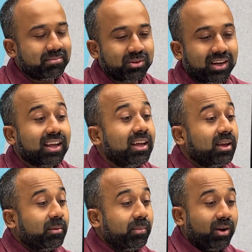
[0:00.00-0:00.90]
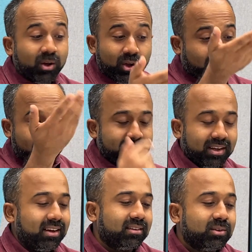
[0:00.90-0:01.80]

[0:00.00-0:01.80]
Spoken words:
do that. But yeah,